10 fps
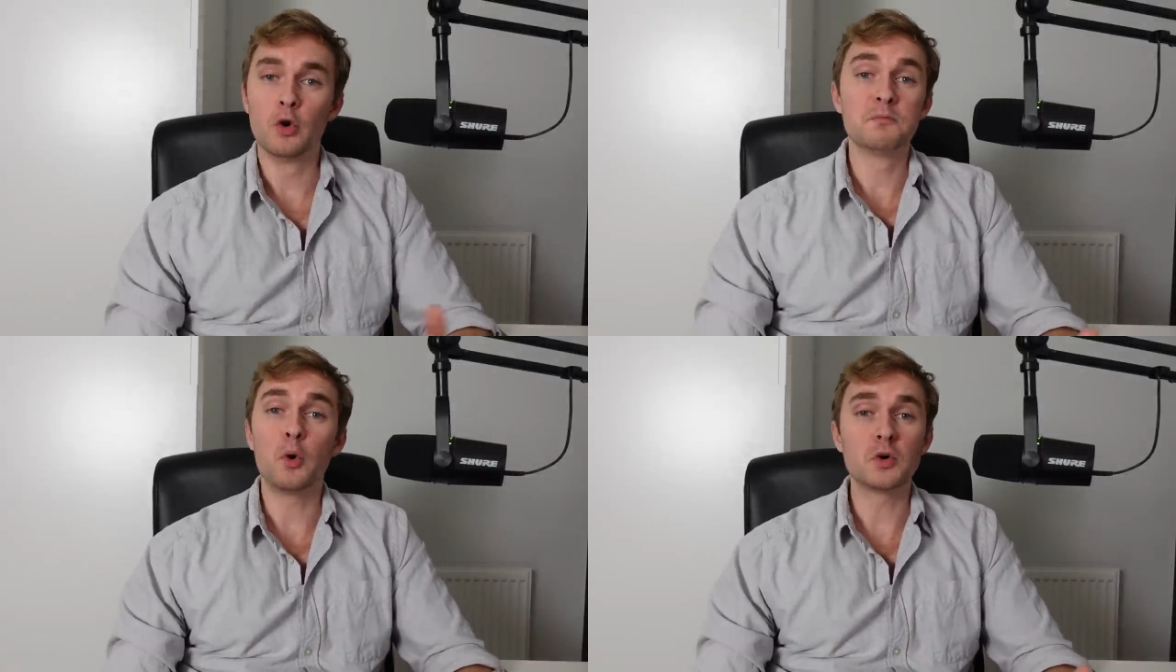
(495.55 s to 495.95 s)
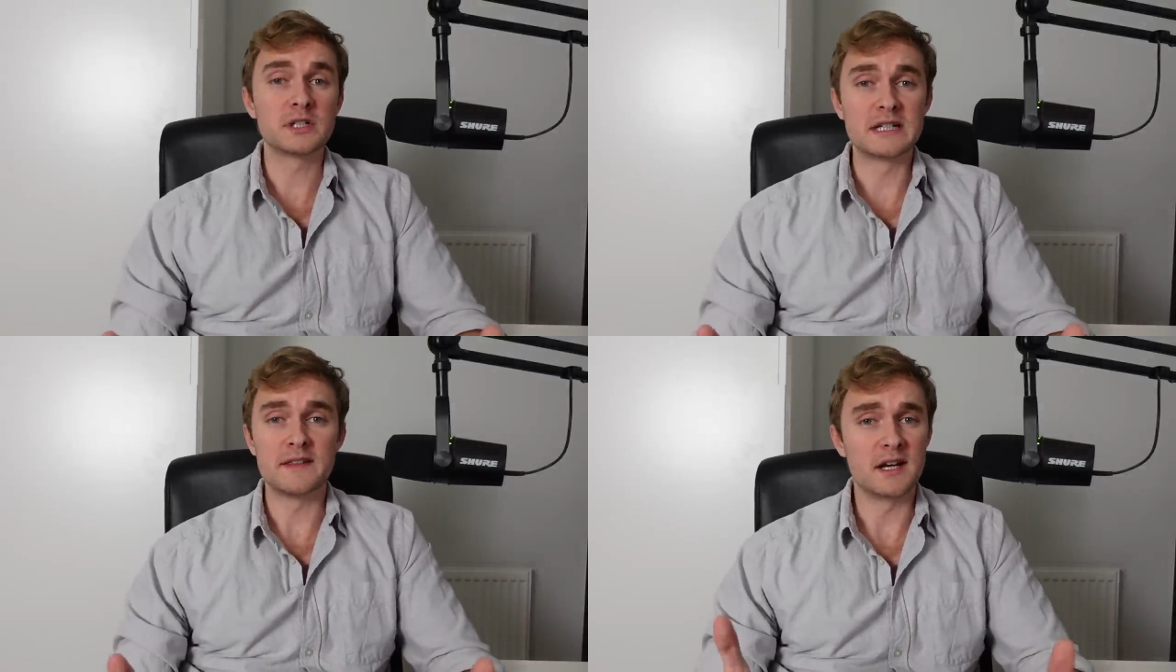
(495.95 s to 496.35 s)
More
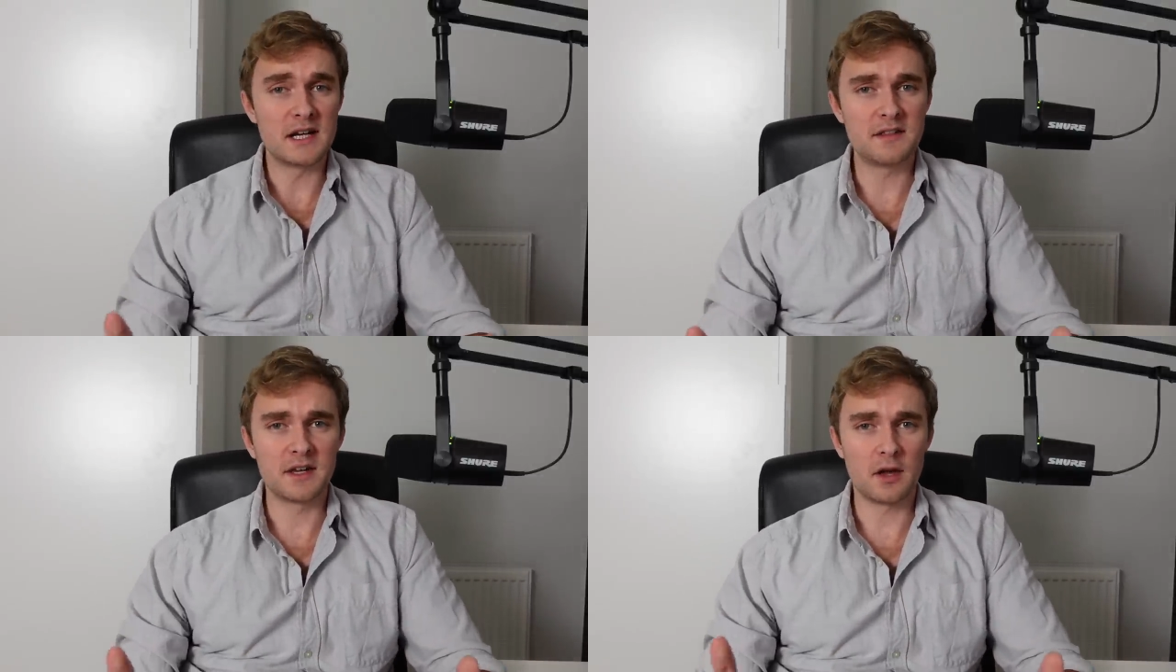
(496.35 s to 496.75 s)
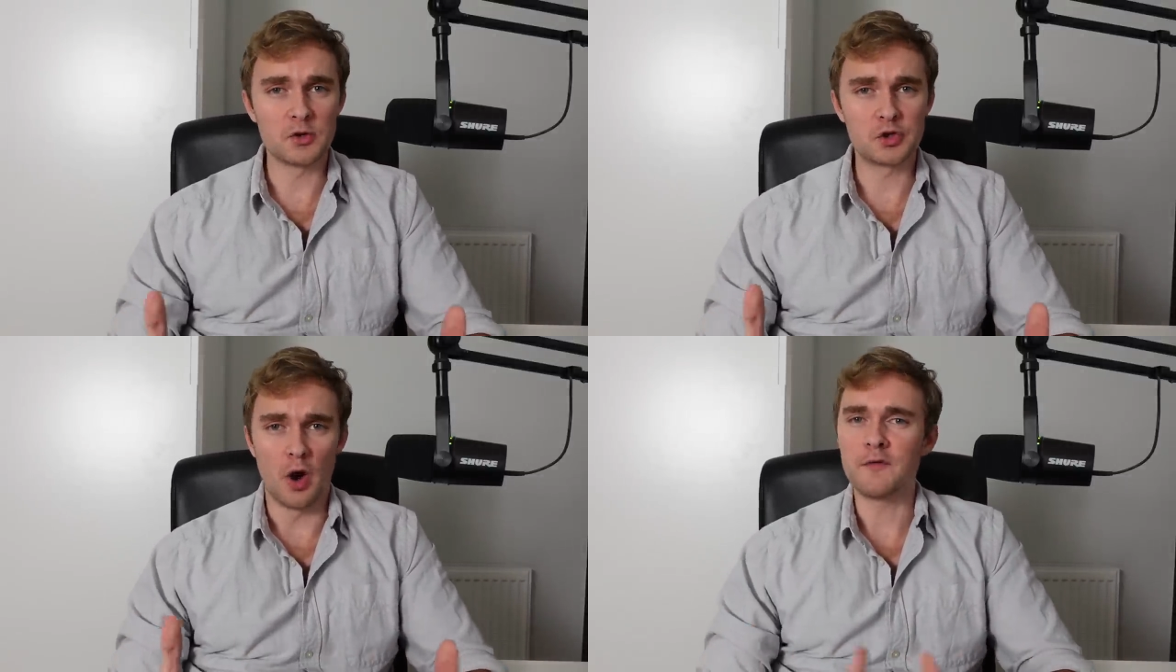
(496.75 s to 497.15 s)
importantly than anything
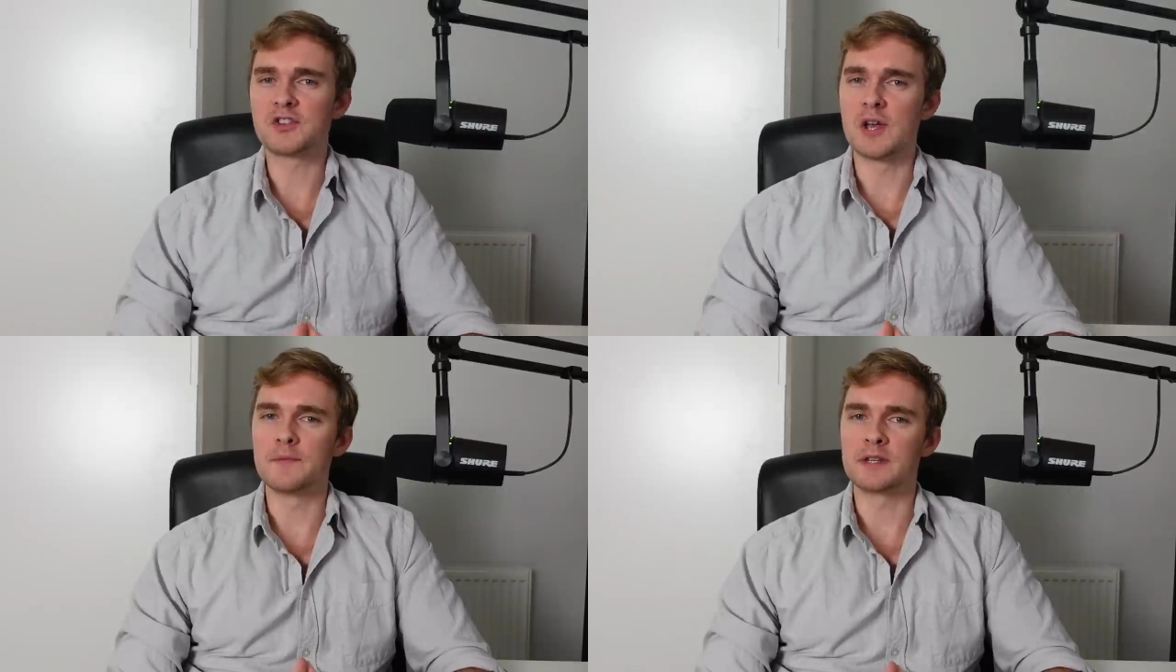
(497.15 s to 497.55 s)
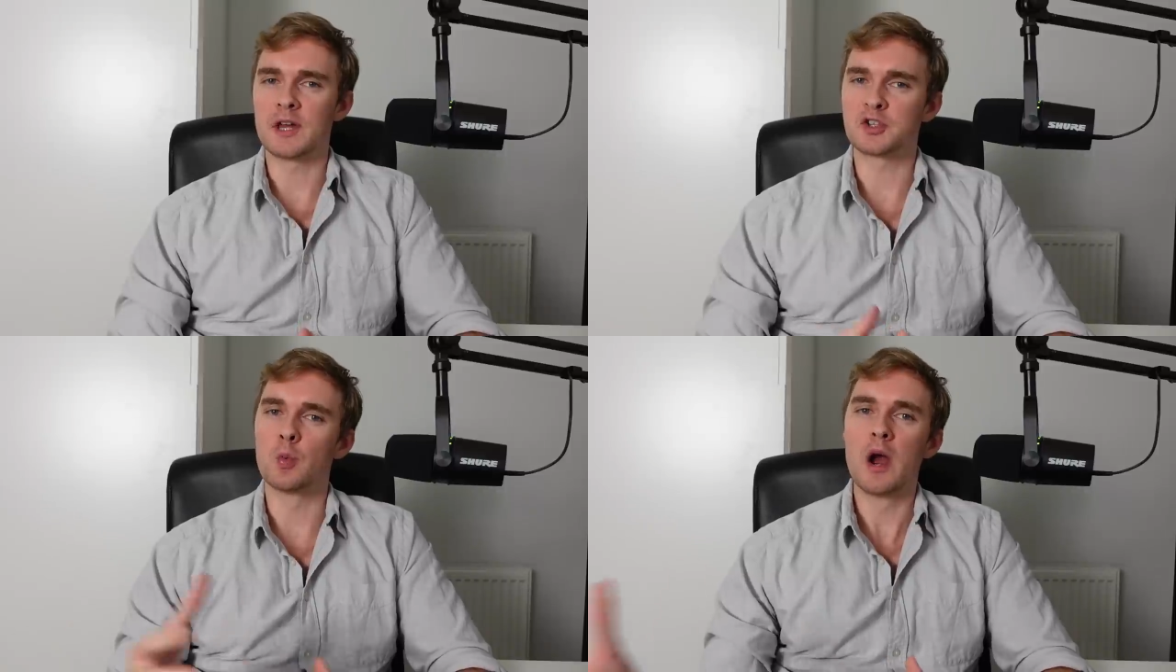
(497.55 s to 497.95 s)
else, you offer something
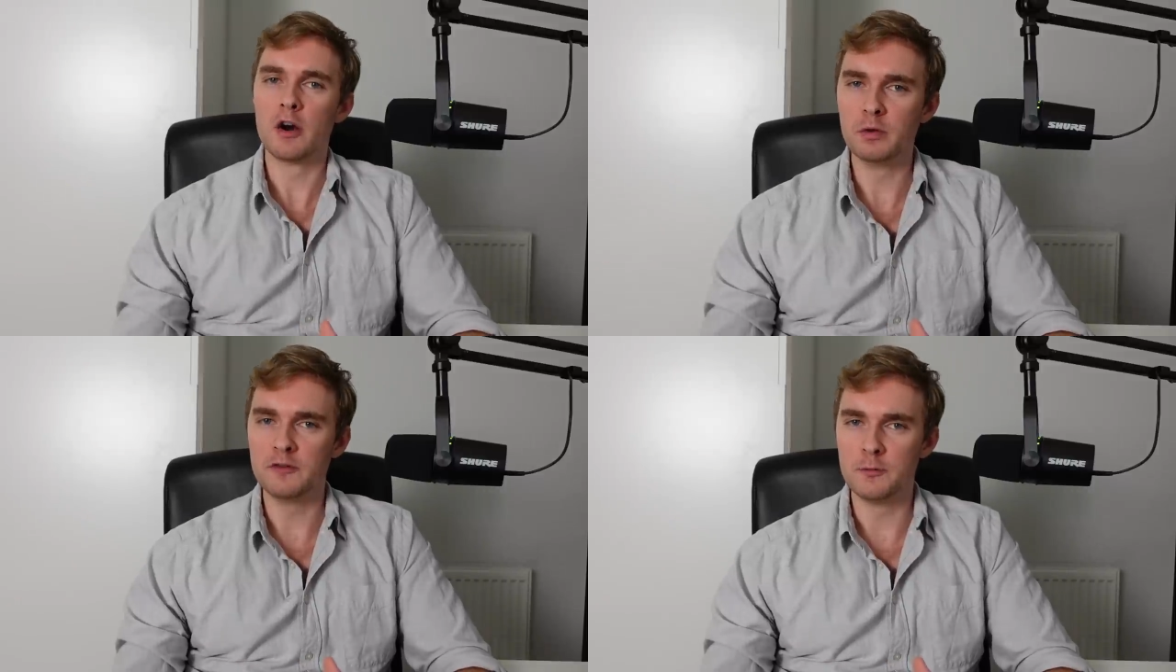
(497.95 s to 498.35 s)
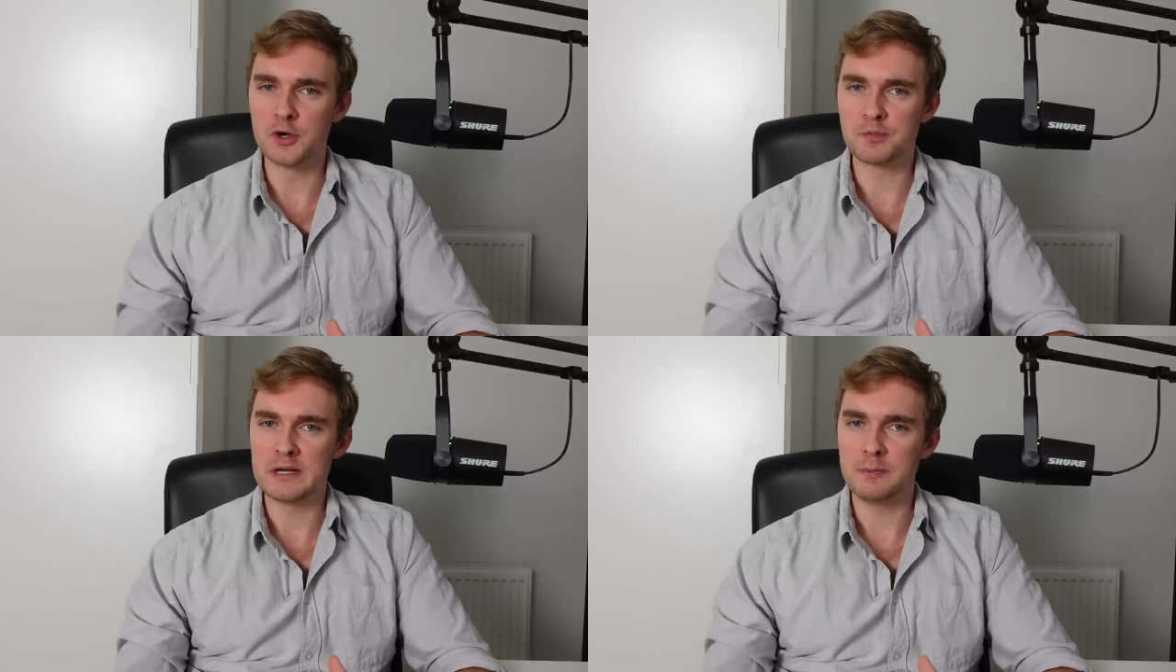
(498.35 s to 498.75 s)
that's wearable for
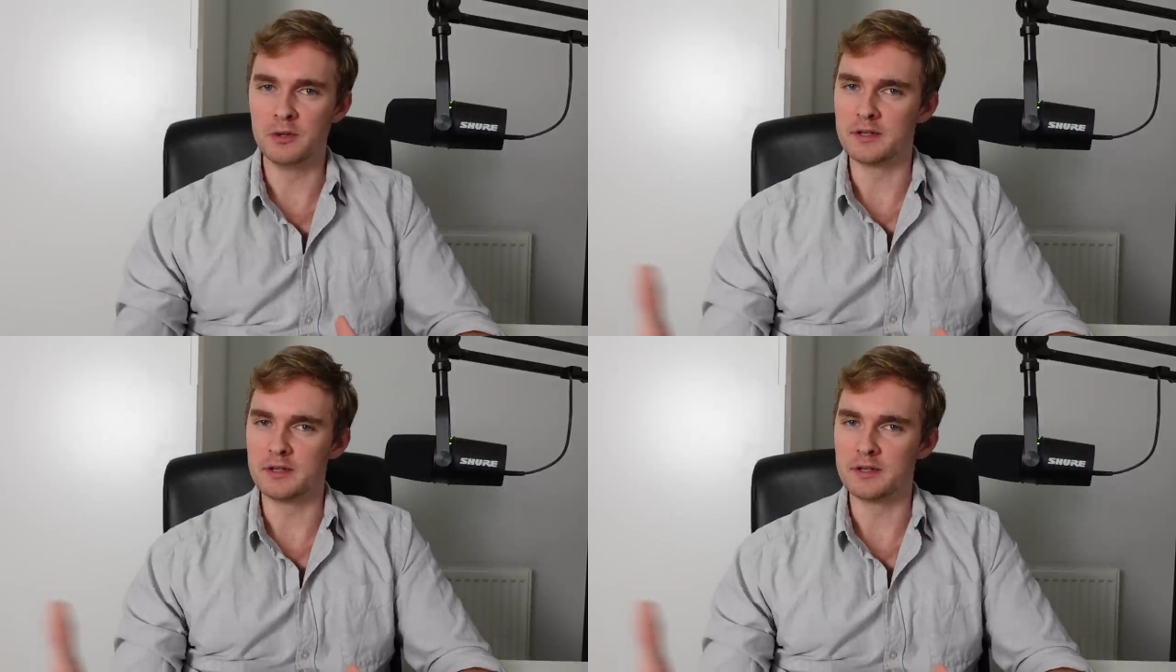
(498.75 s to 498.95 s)
most people,